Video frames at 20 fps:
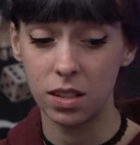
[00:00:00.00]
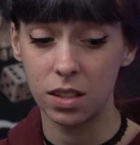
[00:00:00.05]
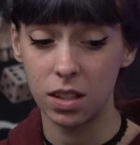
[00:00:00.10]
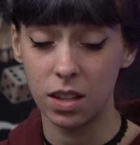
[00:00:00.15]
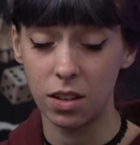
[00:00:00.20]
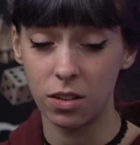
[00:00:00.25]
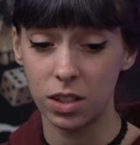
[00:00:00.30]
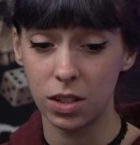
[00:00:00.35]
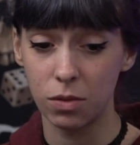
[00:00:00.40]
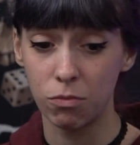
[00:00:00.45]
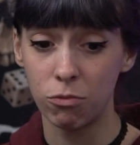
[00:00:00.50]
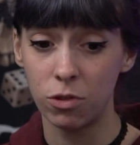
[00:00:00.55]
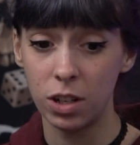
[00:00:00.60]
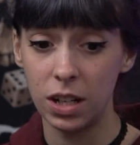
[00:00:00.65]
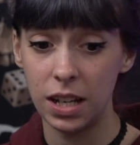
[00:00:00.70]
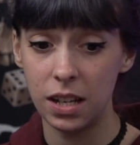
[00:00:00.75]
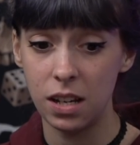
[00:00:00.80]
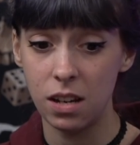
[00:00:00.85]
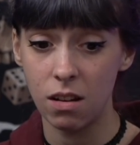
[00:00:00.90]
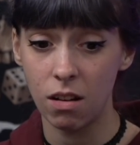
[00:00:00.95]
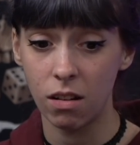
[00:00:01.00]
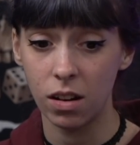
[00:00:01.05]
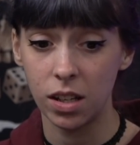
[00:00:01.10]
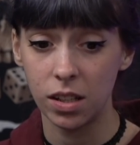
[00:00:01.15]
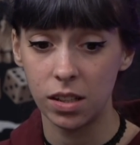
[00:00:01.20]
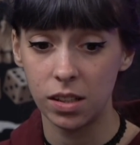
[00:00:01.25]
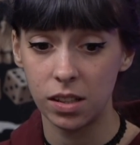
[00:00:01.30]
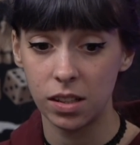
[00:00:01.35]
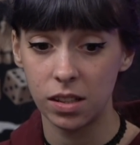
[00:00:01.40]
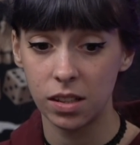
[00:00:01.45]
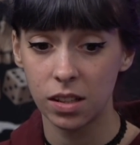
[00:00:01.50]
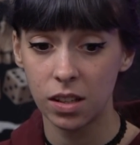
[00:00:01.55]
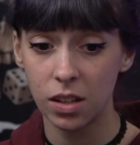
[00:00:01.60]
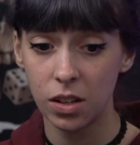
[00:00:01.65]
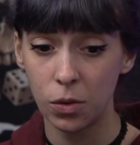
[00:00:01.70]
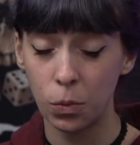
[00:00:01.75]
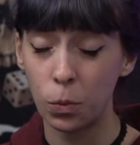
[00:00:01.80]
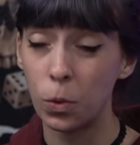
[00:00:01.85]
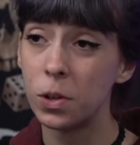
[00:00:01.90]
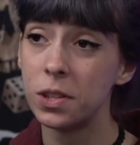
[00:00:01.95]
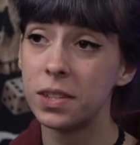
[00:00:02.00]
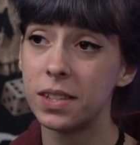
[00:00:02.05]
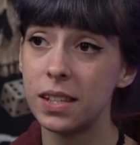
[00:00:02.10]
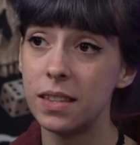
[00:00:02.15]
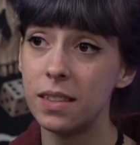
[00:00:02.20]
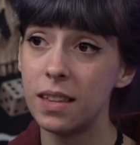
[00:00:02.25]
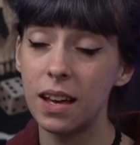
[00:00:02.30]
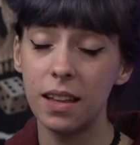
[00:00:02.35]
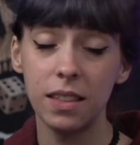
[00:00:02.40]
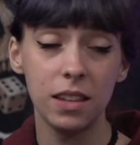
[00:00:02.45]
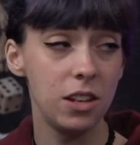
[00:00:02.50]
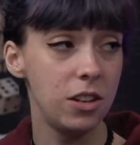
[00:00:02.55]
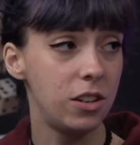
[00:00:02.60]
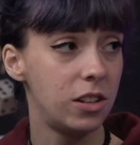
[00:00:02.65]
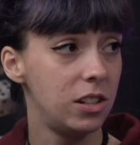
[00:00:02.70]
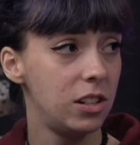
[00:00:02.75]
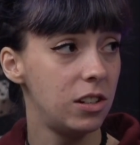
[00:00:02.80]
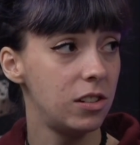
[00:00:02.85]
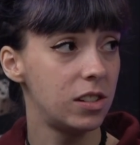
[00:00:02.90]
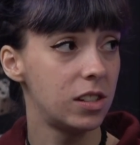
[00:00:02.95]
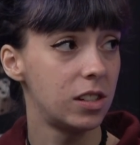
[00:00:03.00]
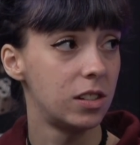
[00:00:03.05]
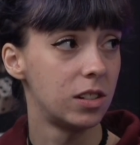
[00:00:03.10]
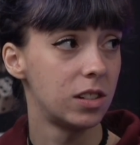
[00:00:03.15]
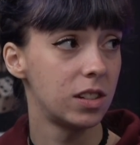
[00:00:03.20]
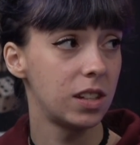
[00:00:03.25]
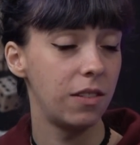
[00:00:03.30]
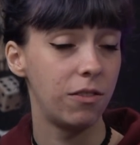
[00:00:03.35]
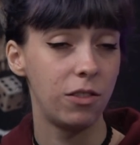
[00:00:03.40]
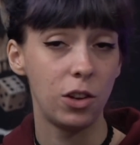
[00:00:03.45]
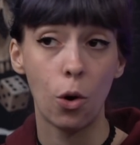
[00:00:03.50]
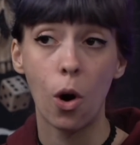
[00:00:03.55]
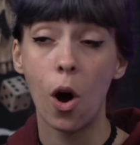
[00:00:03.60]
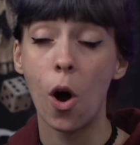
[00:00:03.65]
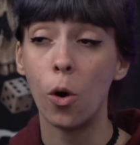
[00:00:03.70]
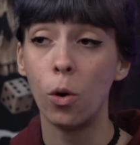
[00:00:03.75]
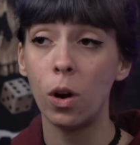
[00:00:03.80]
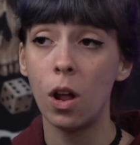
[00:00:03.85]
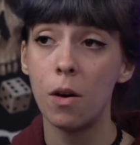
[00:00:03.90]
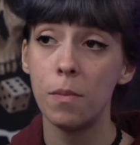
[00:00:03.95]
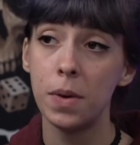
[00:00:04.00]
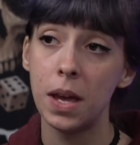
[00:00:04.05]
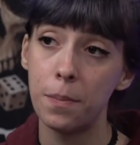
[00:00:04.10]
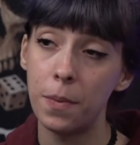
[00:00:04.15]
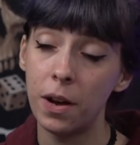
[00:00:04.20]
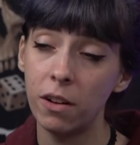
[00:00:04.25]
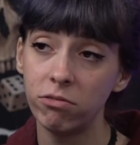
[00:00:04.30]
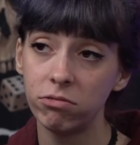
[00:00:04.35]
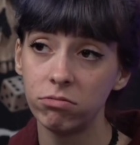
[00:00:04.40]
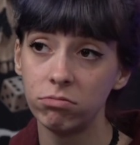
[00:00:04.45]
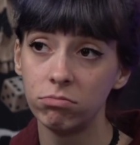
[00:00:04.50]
there are some really nice ones in there that you can use to just give your whole army a buff.